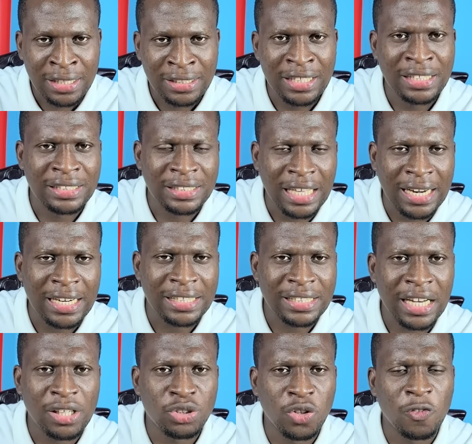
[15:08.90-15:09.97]
They stand a
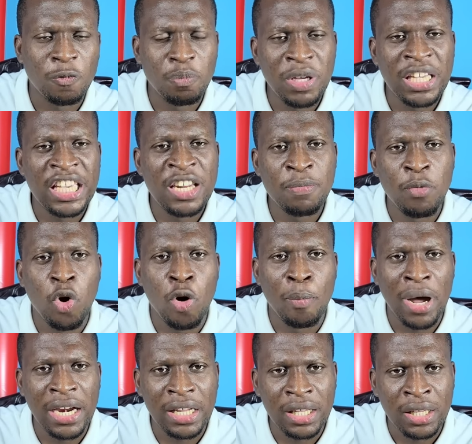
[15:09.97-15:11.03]
chance of making more
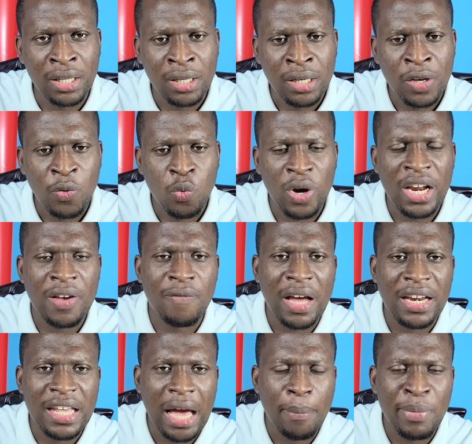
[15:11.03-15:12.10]
money
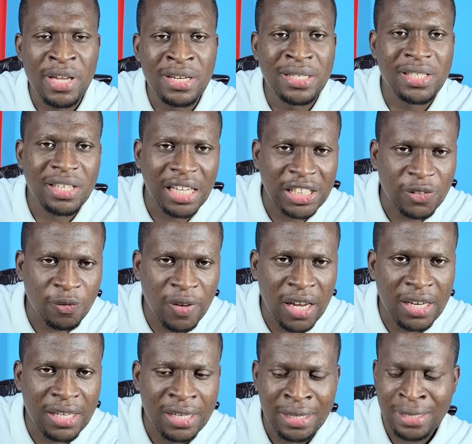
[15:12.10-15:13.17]
whenever they are being
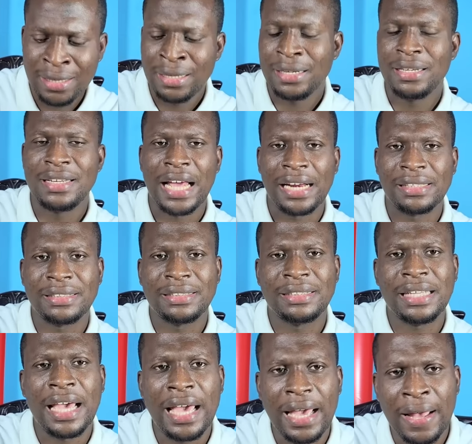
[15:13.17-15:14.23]
transferred than
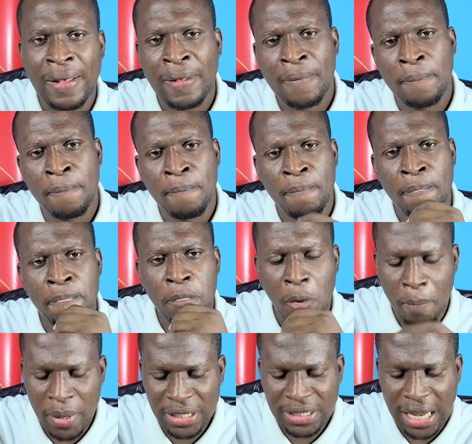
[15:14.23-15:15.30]
say,
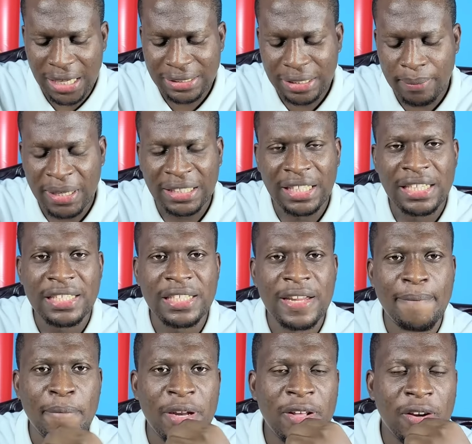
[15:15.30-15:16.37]
on be just summer test in
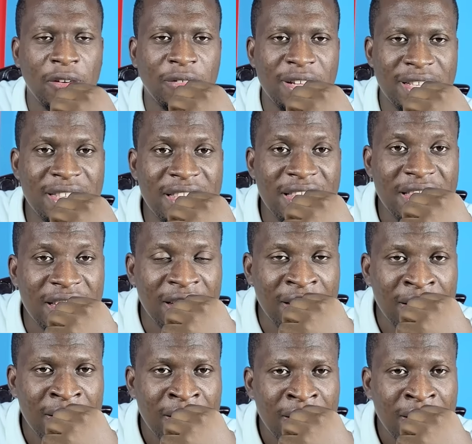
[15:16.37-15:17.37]
the middle of the season.